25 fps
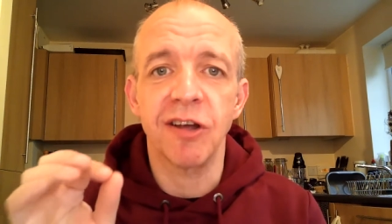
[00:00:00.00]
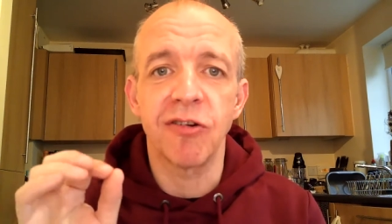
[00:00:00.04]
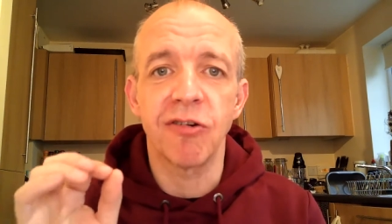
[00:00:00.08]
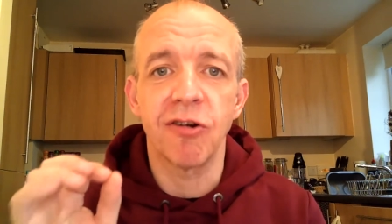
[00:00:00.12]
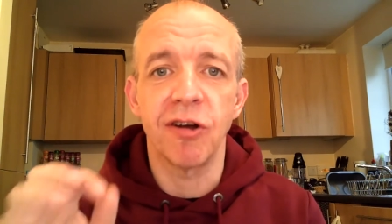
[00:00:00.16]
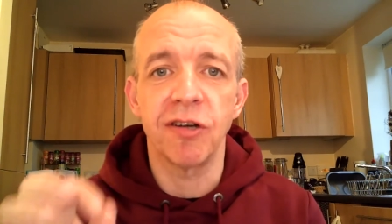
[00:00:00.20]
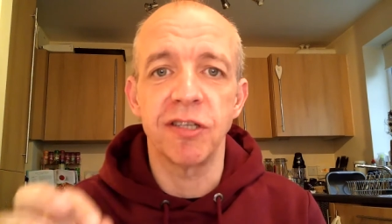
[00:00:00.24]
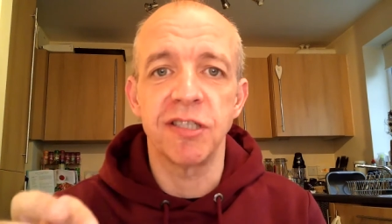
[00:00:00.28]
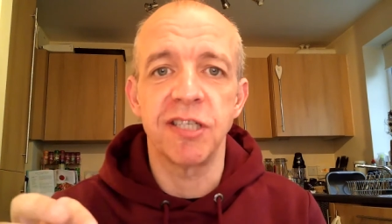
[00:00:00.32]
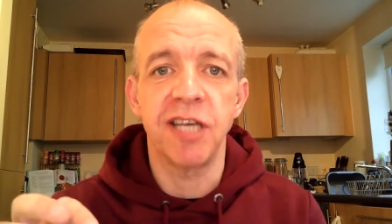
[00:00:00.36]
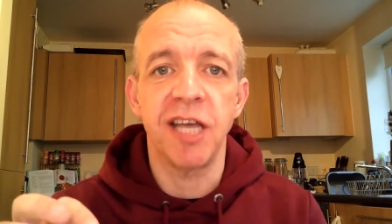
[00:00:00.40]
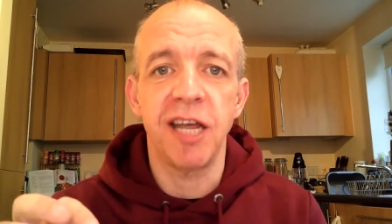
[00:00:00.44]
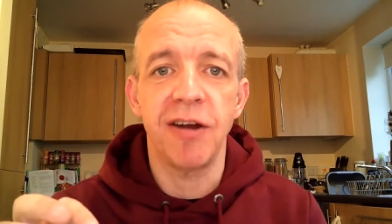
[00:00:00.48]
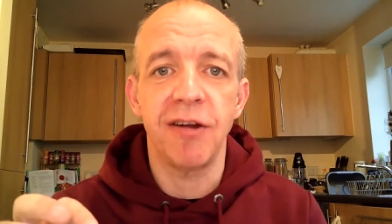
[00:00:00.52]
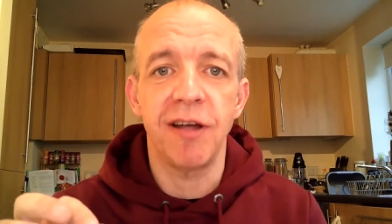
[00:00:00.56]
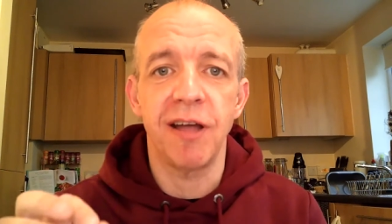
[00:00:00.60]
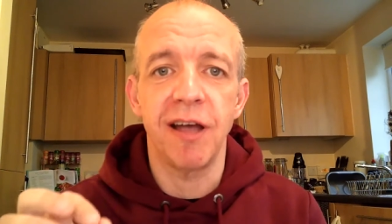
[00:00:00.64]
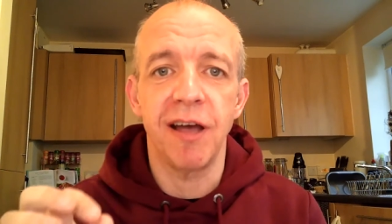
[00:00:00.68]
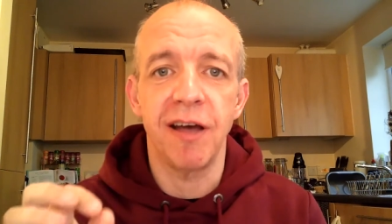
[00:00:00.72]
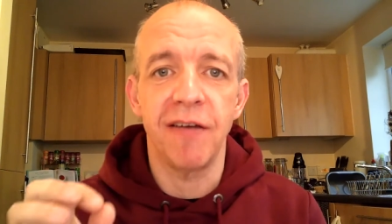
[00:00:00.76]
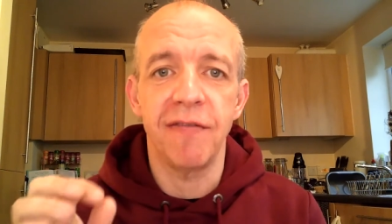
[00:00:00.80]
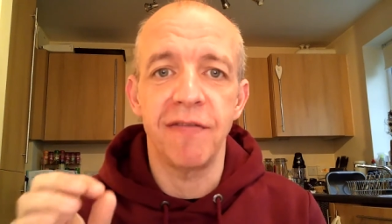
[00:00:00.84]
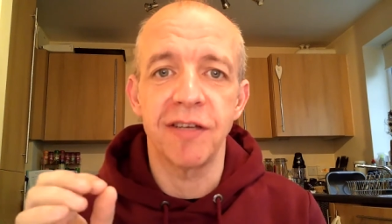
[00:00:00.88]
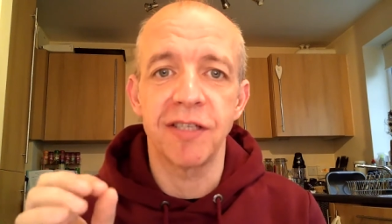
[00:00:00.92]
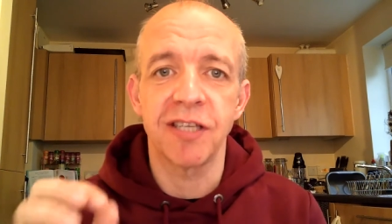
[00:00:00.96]

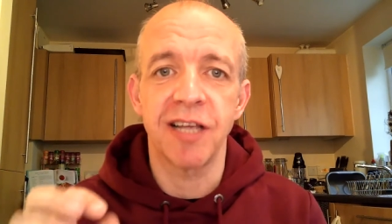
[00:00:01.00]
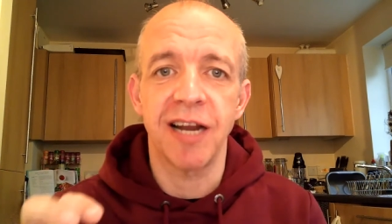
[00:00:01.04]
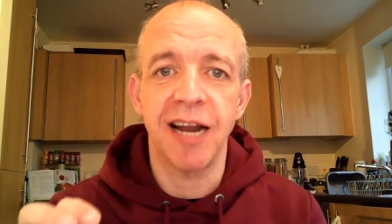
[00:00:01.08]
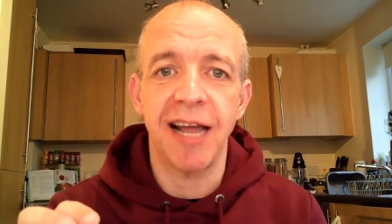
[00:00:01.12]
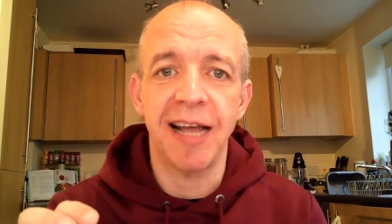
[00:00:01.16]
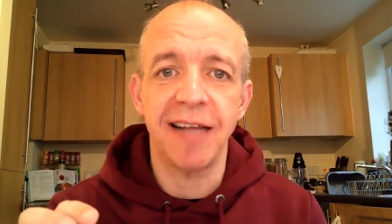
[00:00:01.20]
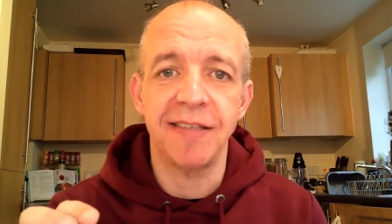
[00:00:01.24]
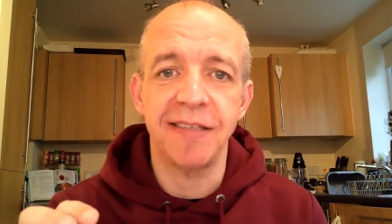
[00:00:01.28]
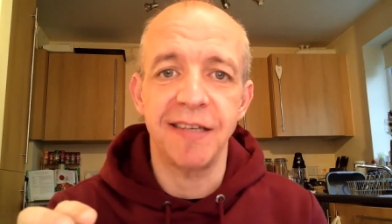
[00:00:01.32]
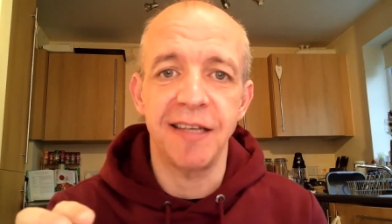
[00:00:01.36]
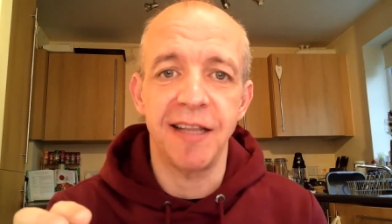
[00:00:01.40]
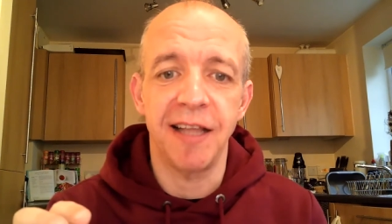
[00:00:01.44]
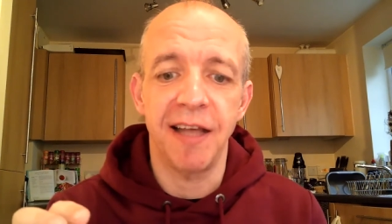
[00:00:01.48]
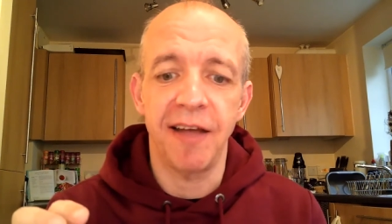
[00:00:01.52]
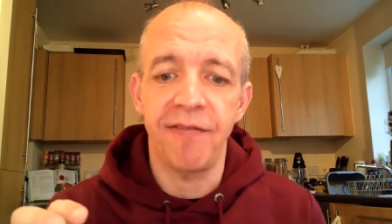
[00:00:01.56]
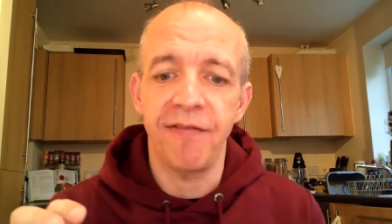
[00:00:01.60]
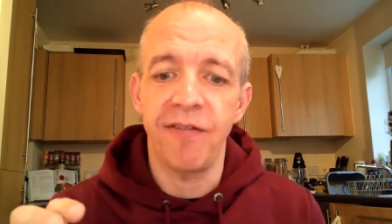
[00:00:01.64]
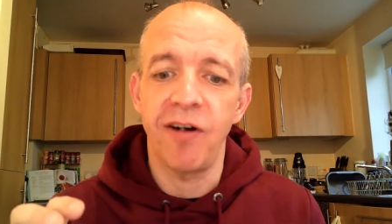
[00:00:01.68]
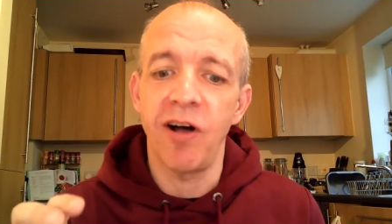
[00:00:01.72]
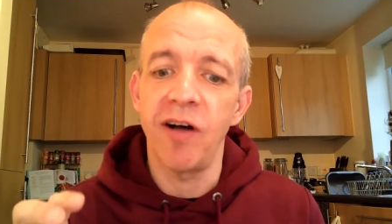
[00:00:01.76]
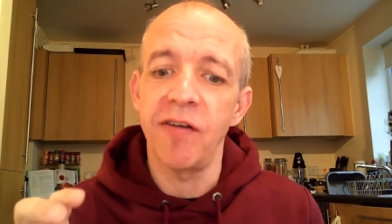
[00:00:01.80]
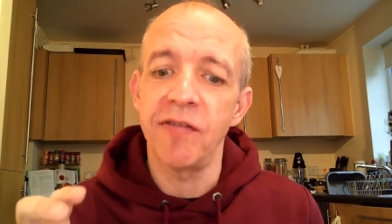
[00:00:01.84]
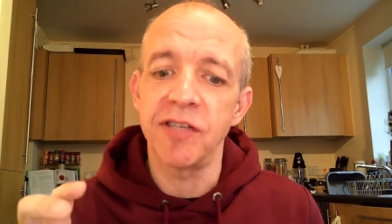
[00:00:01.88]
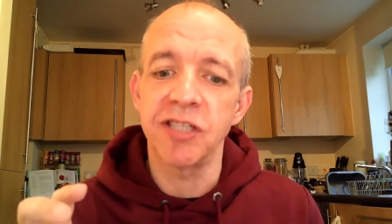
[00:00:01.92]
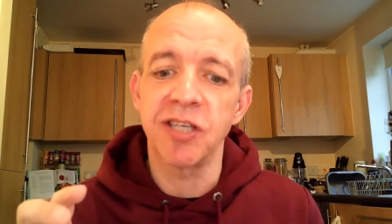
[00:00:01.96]
criteria for selecting their
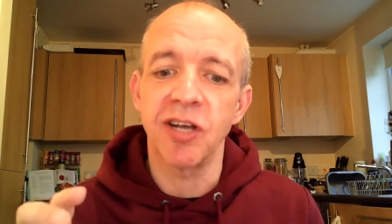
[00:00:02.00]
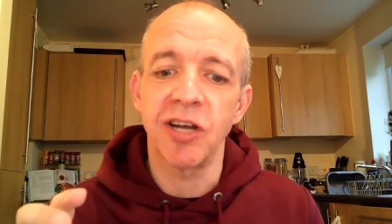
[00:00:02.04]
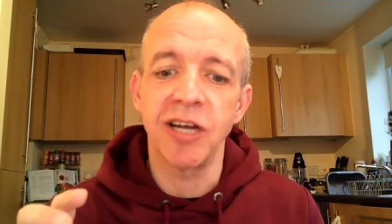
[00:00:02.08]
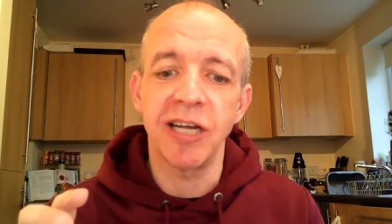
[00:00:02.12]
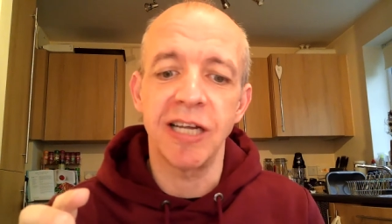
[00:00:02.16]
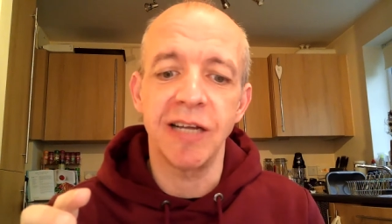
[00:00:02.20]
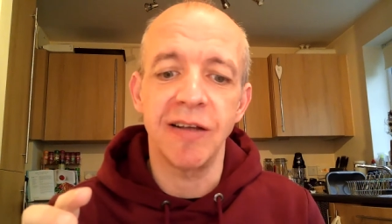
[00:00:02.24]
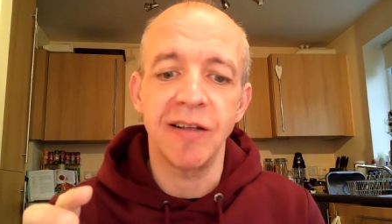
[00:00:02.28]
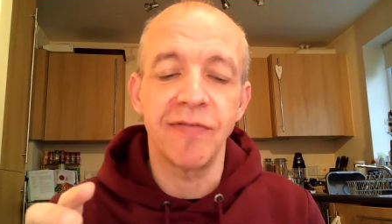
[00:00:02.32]
five-a-side